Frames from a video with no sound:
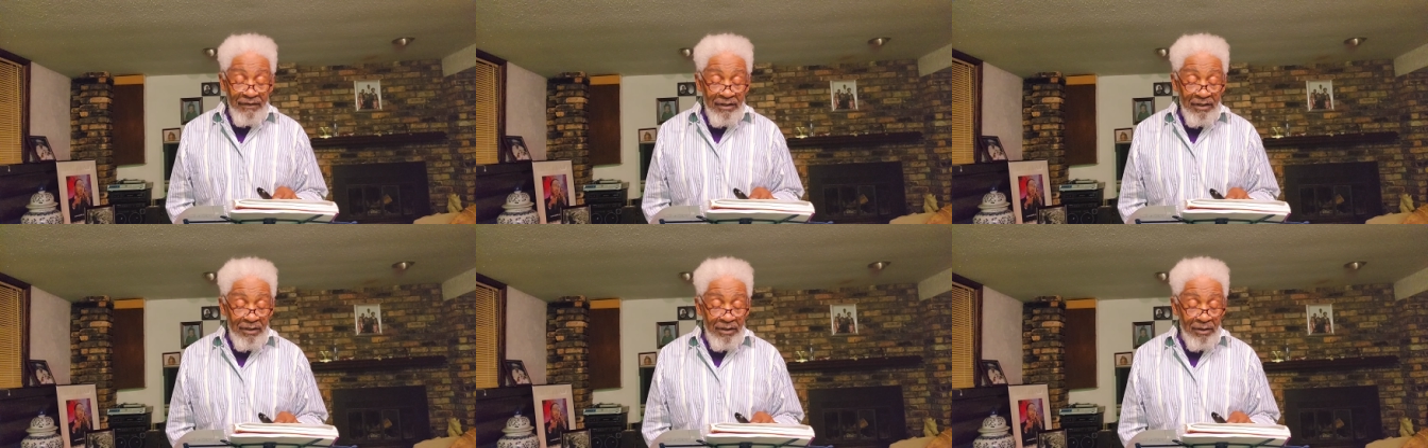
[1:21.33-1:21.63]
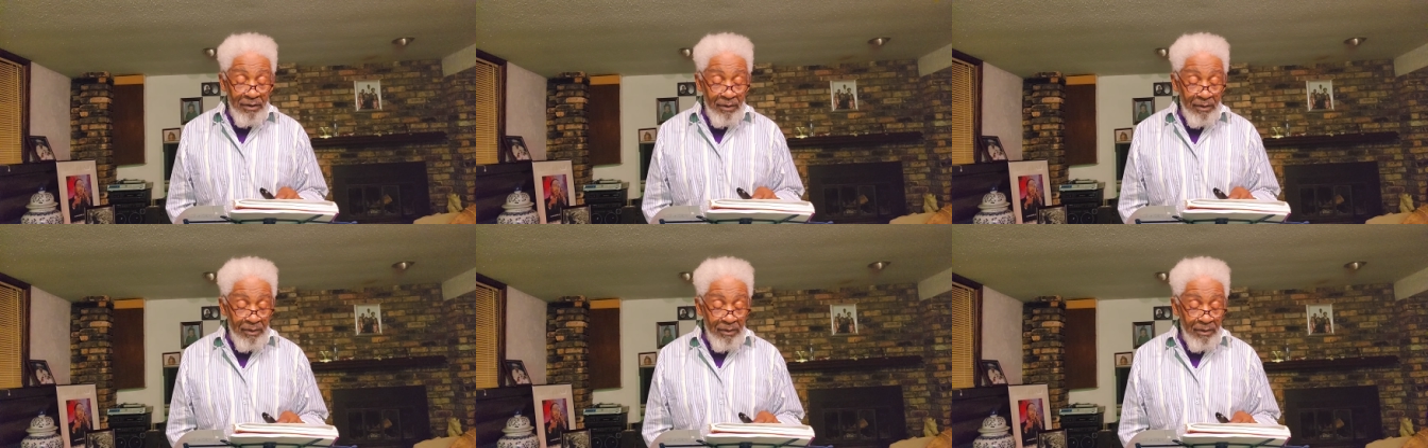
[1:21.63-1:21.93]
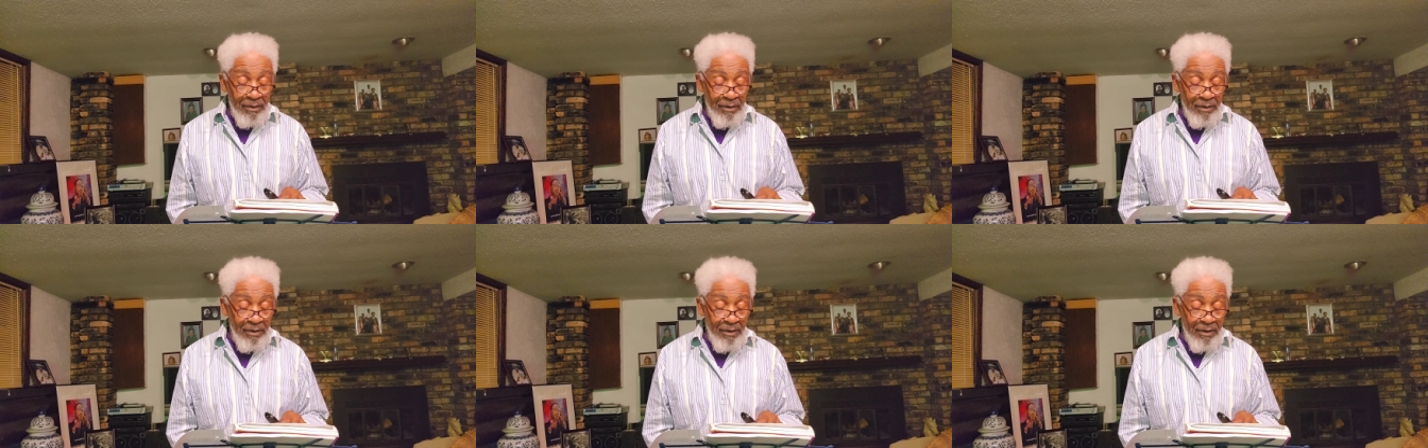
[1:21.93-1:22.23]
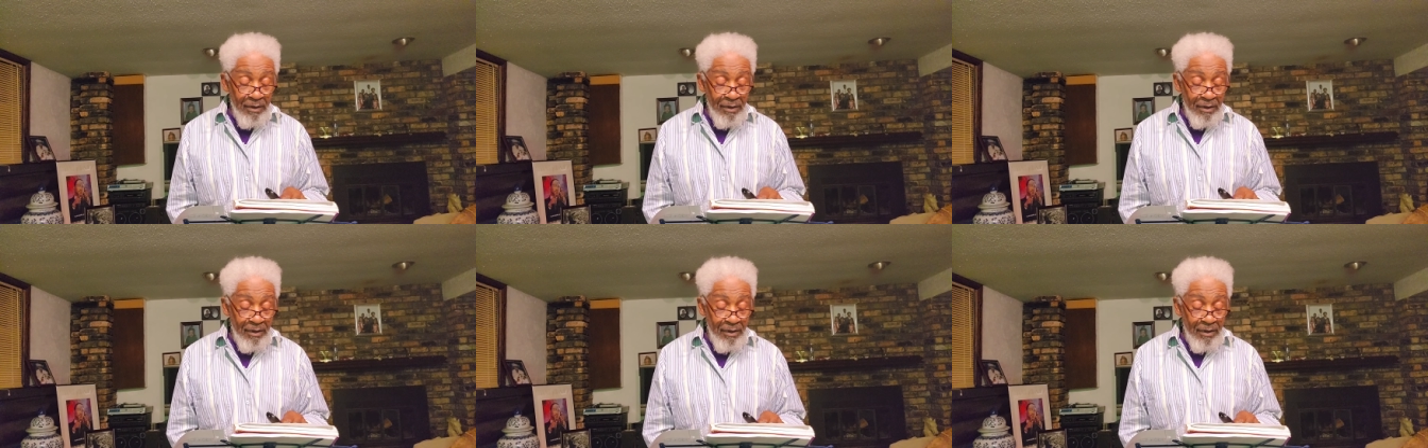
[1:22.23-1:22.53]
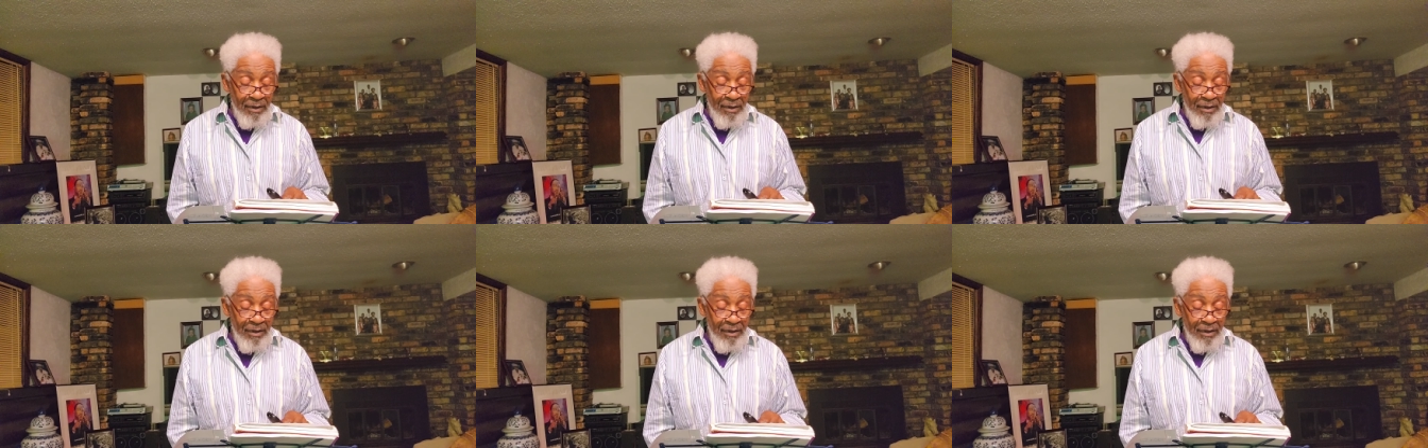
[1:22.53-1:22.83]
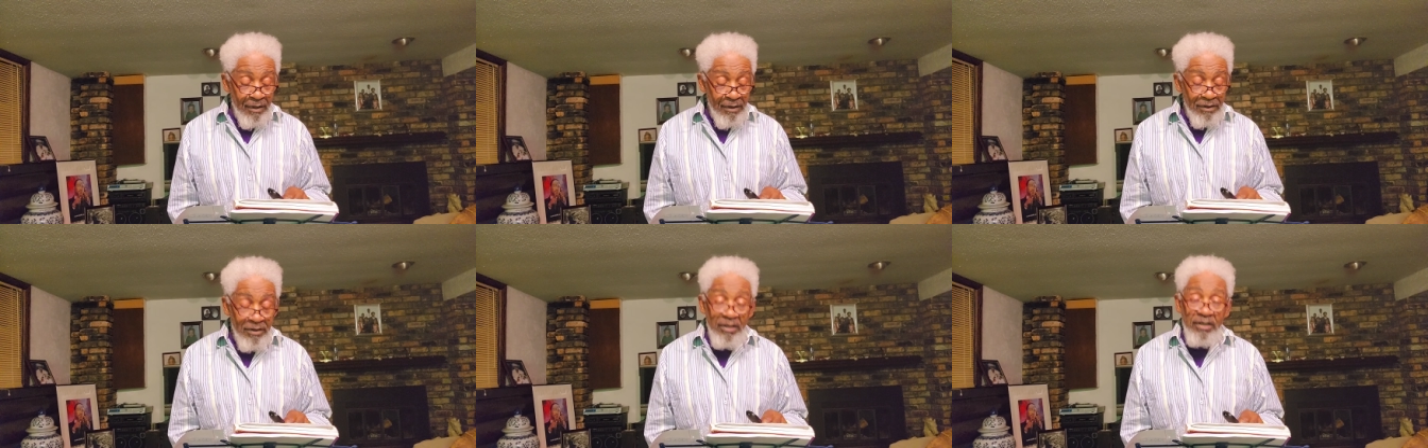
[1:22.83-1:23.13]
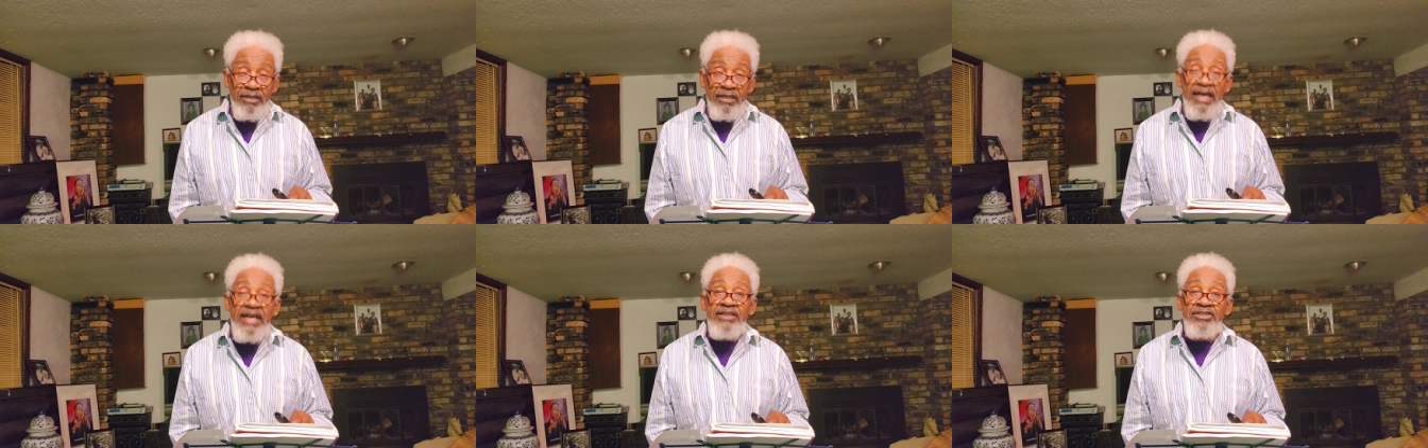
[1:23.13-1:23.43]
to do. The
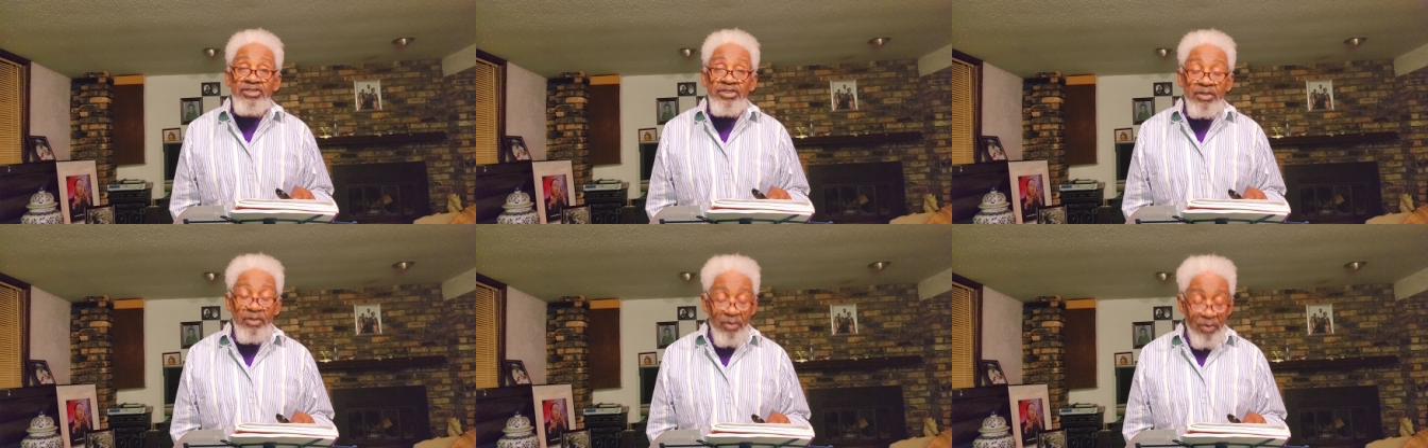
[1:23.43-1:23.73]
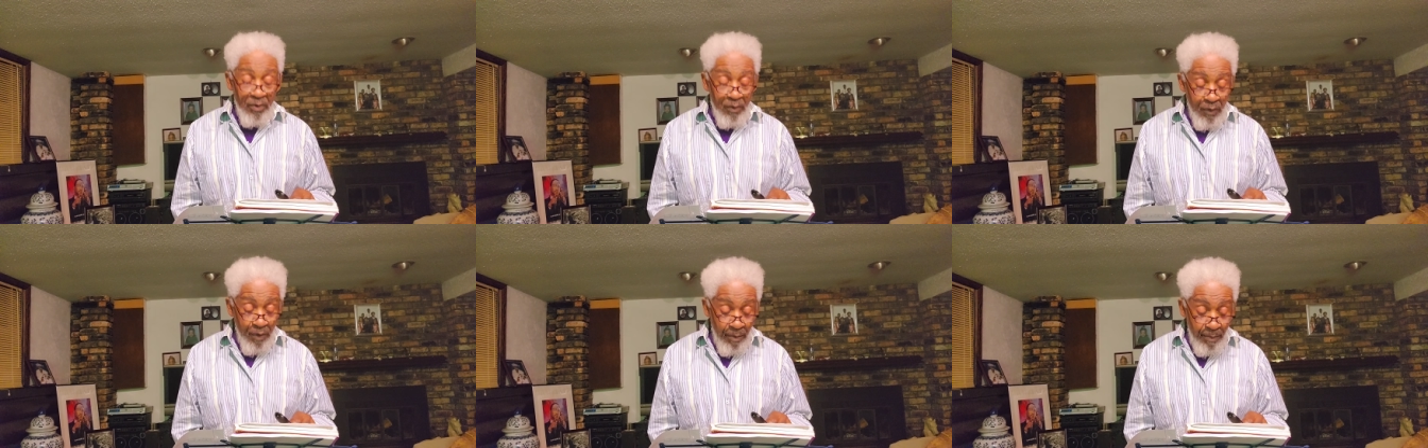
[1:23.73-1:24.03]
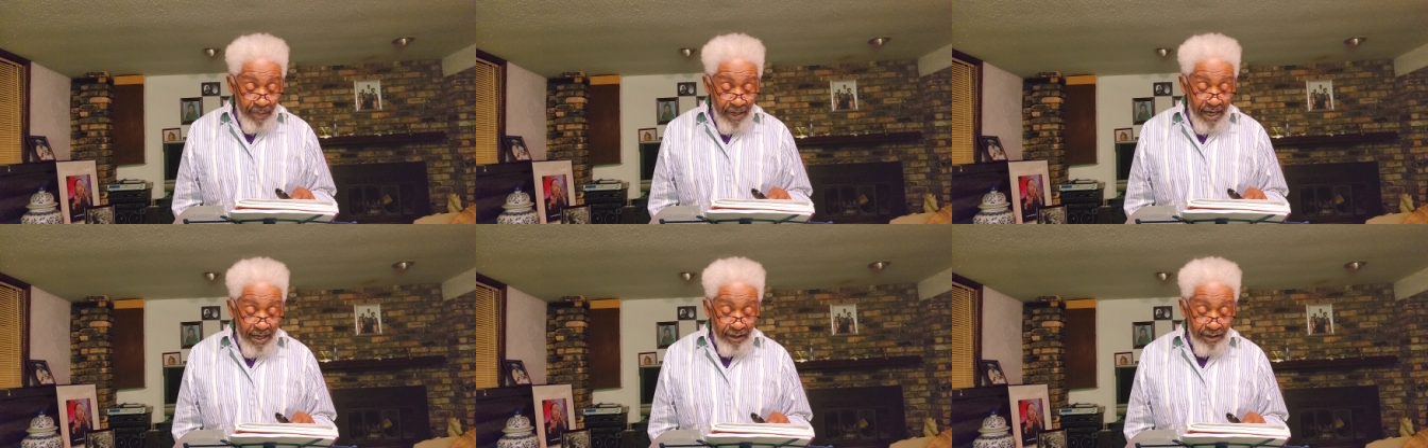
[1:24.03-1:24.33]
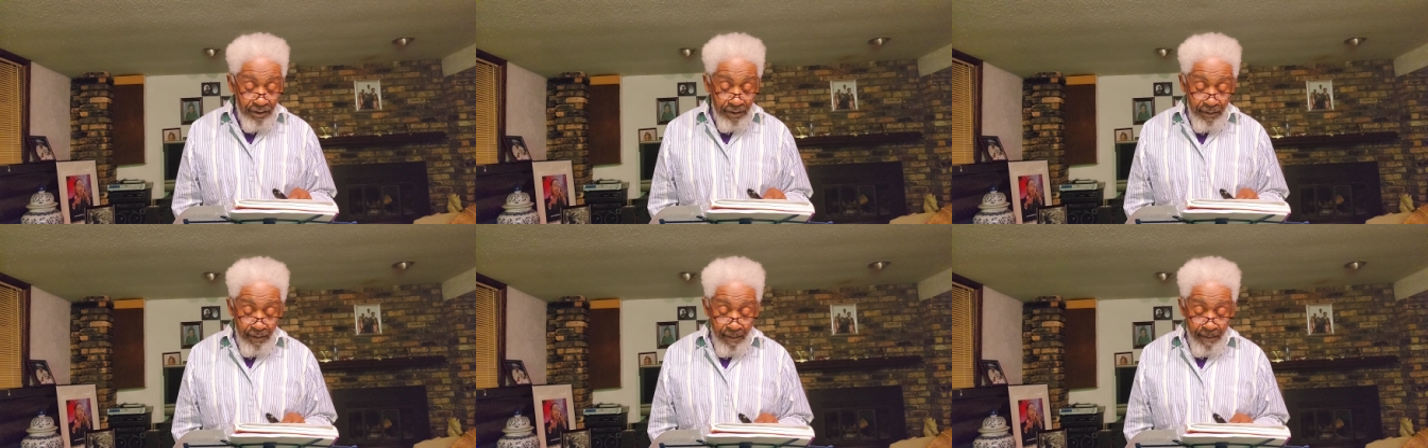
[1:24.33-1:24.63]
nation will back you.